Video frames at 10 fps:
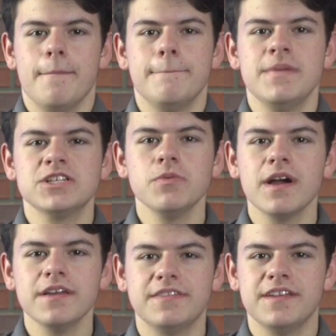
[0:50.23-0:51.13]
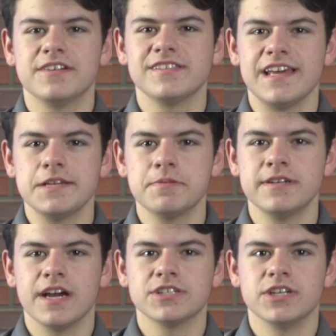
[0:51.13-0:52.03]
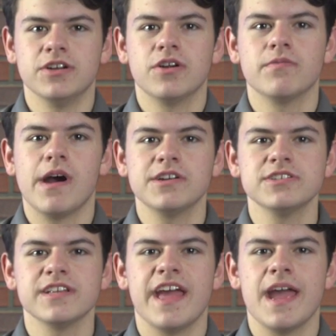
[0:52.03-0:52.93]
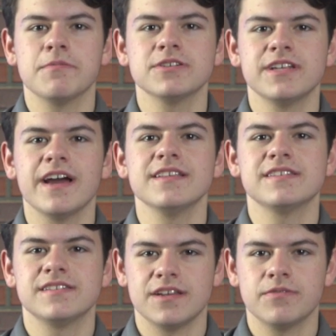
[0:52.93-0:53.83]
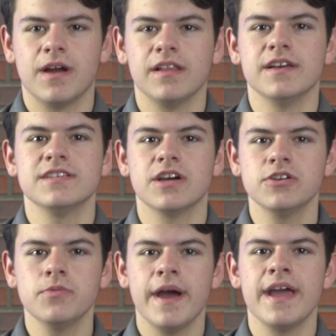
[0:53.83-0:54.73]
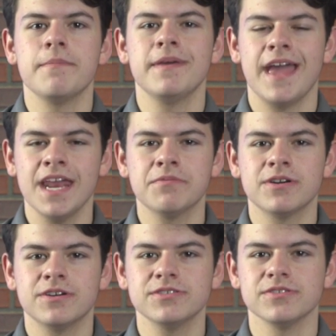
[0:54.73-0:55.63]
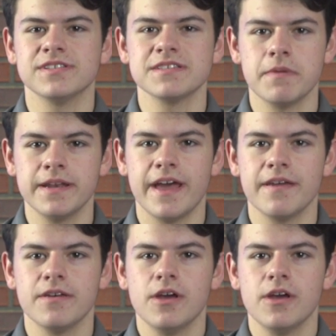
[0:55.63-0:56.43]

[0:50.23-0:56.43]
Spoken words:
Mishawaka Theater's latest production, Rodgers and Hammerstein's Cinderella, is underway and began rehearsals this Monday.